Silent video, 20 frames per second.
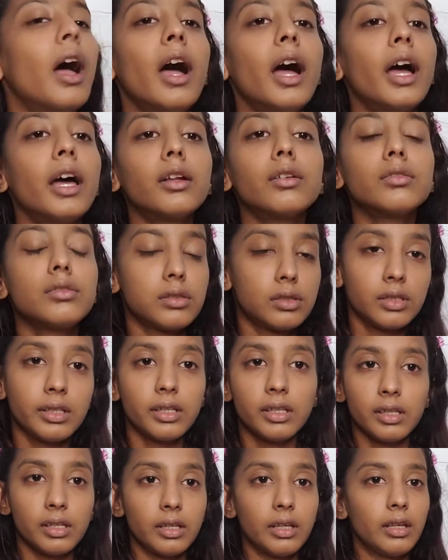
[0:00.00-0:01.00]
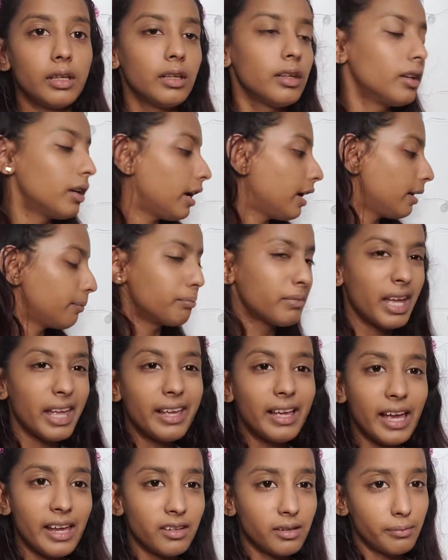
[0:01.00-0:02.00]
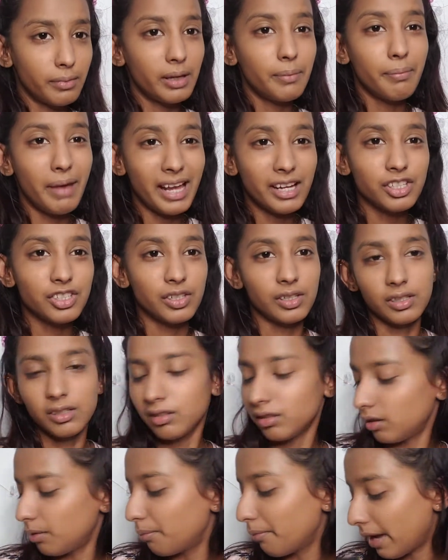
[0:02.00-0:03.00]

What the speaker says: I don't see it. It matches.